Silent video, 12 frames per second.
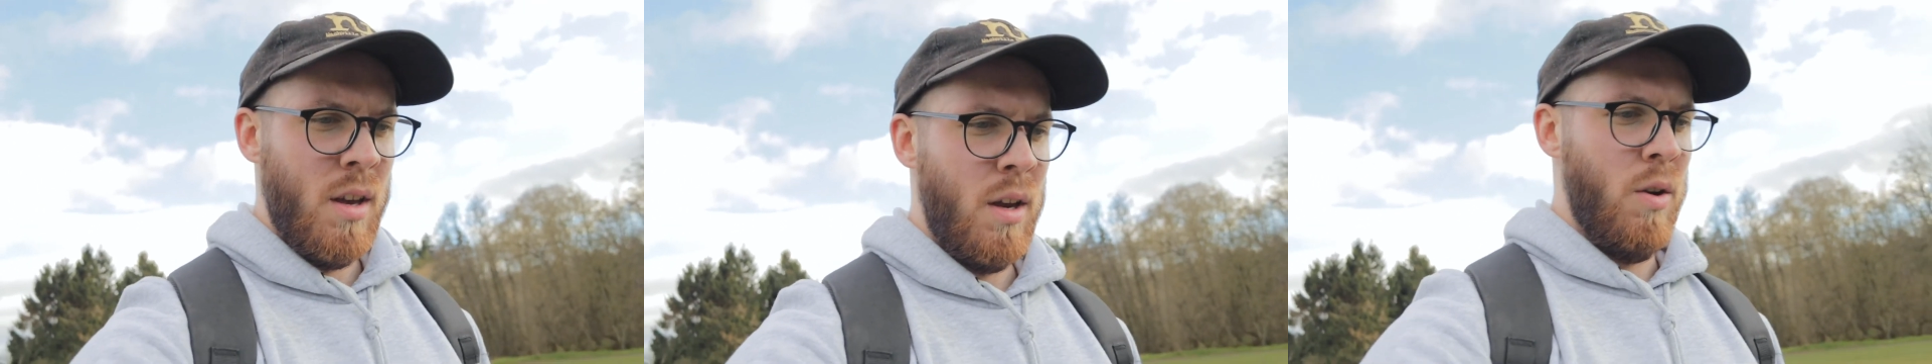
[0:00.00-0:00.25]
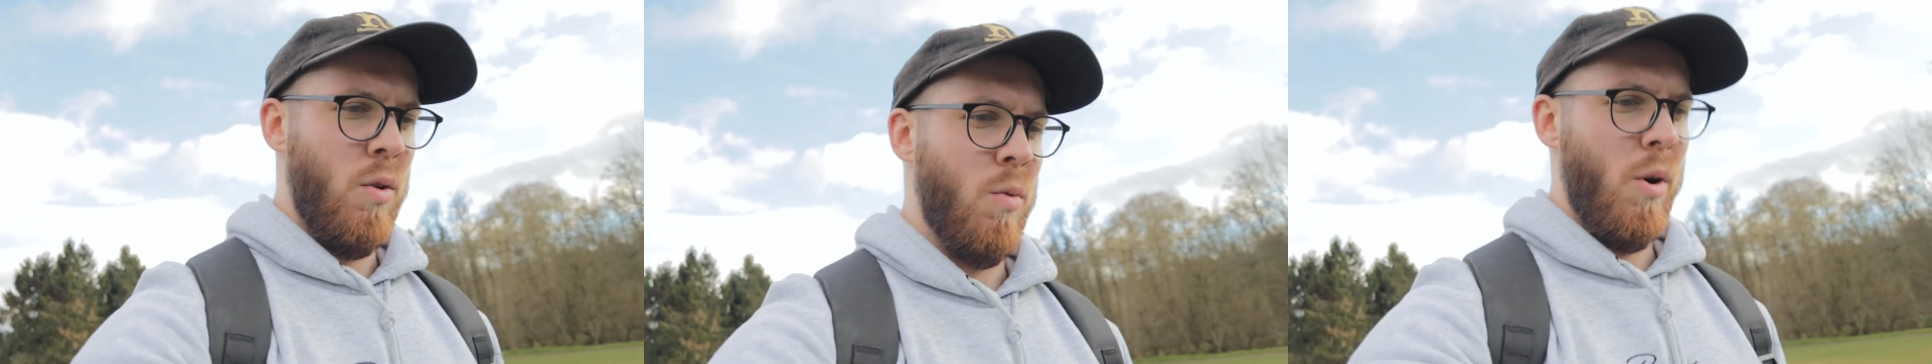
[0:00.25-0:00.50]

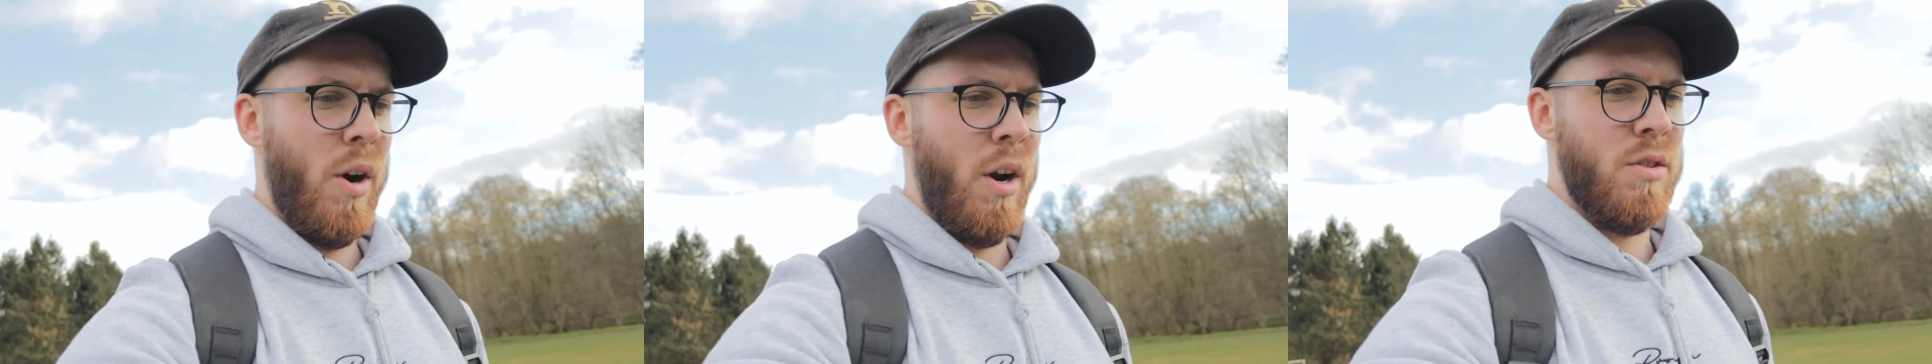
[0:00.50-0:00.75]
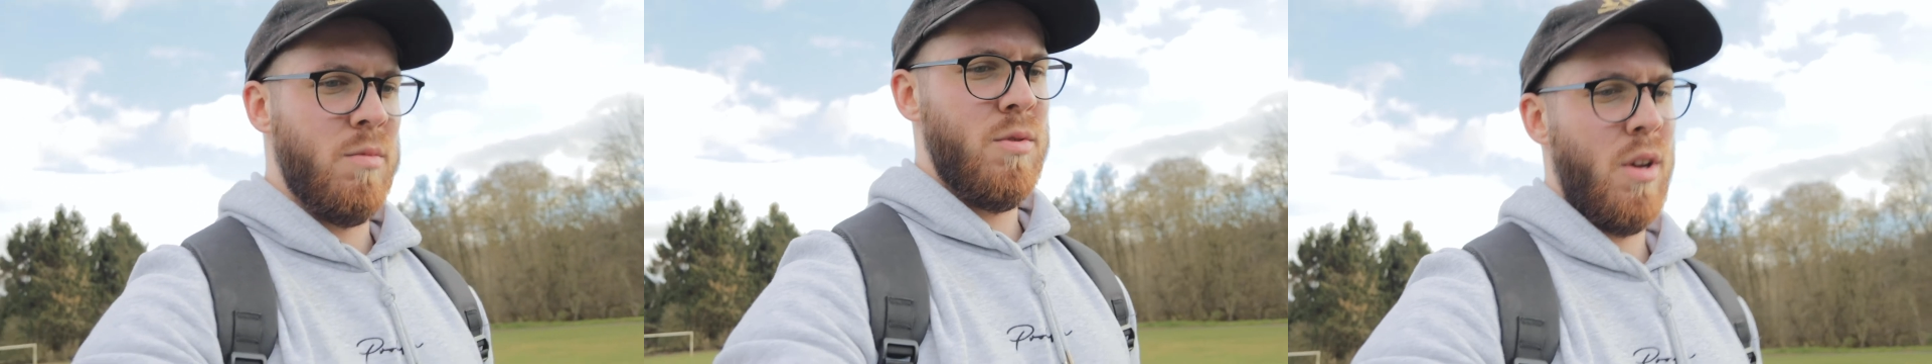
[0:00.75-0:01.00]
you know, work
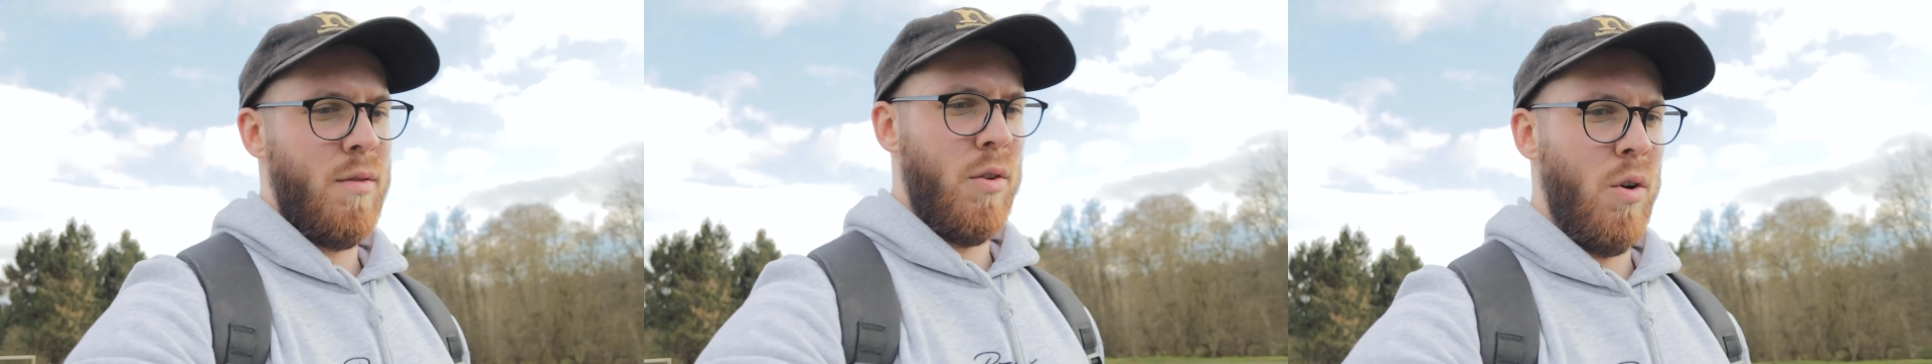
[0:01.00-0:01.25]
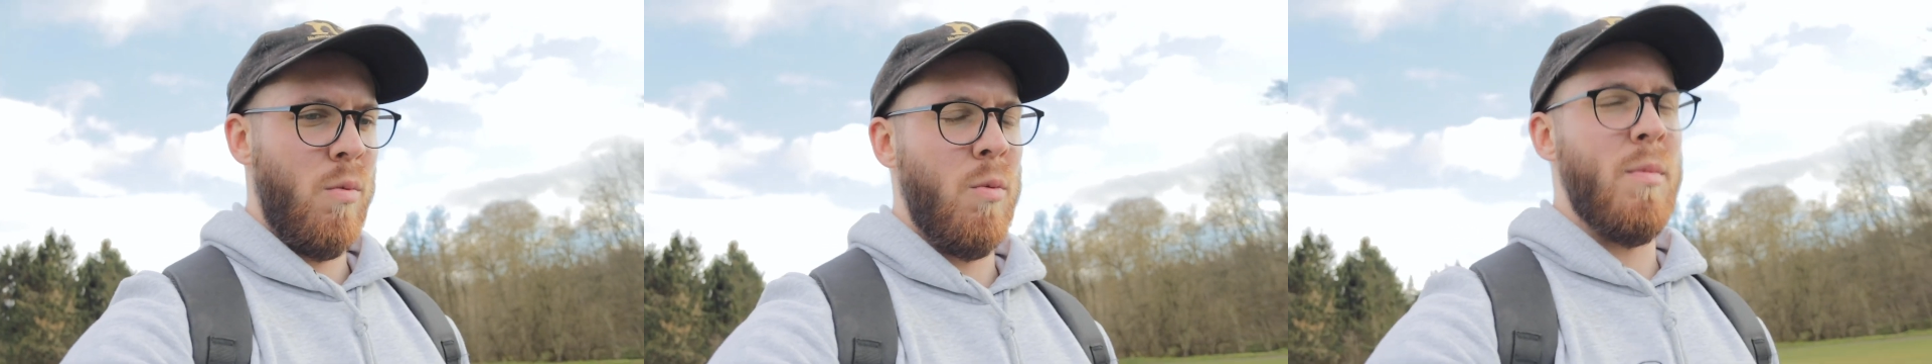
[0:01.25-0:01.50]
out some stuff
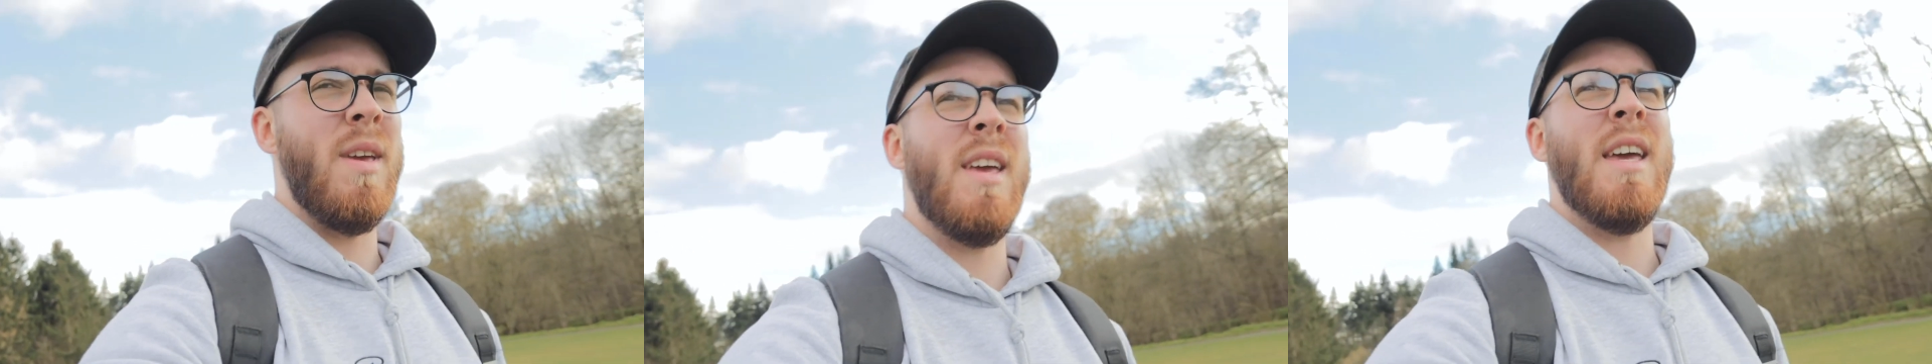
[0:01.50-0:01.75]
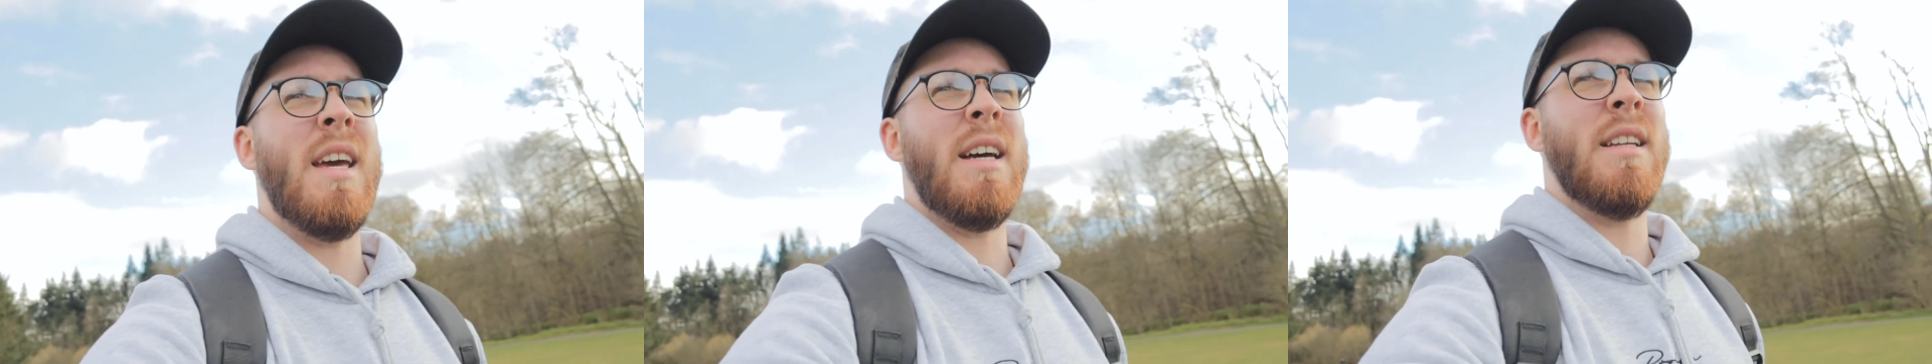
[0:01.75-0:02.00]
going on with
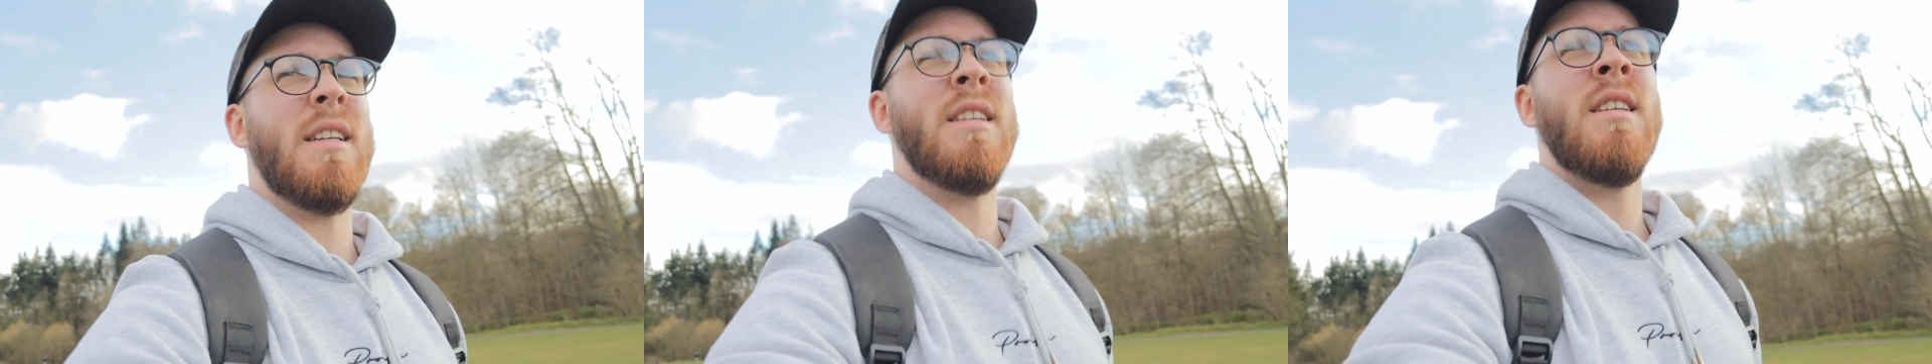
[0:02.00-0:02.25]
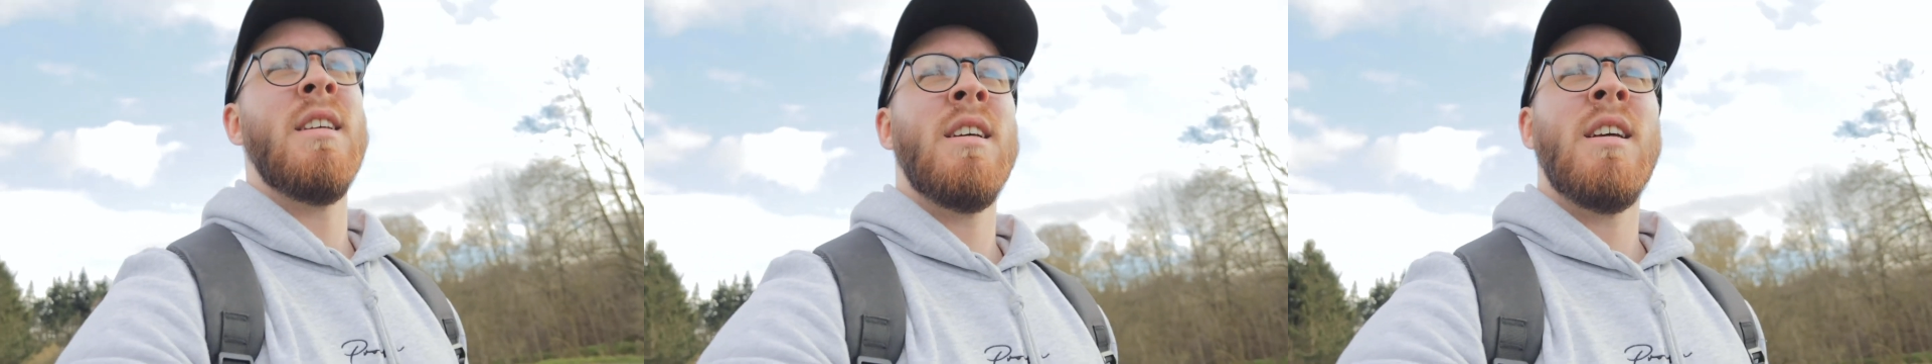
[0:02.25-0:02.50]
me,
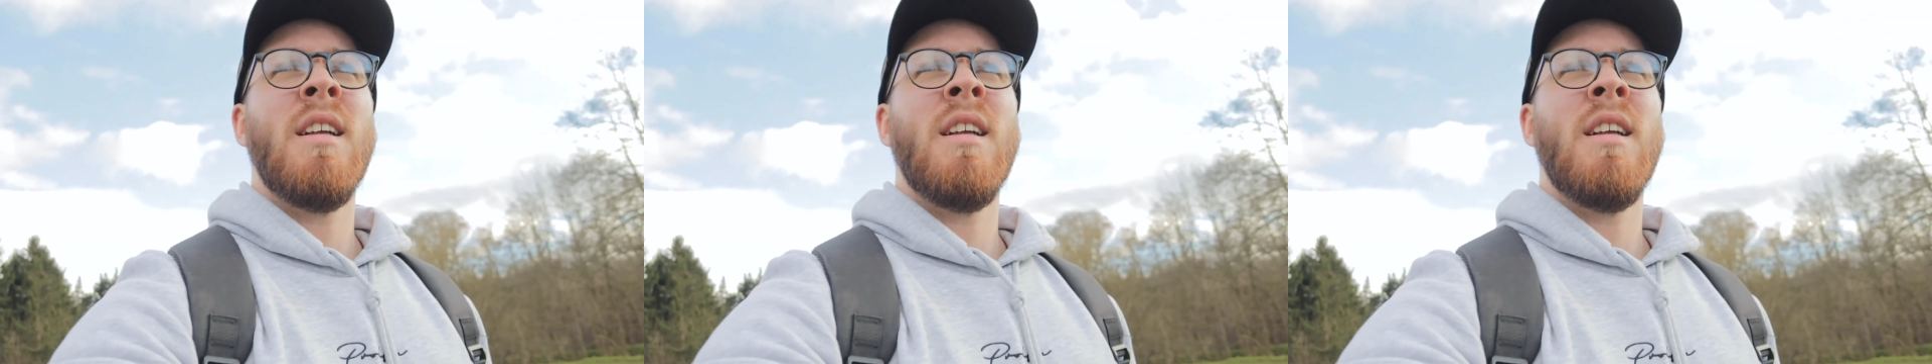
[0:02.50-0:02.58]
and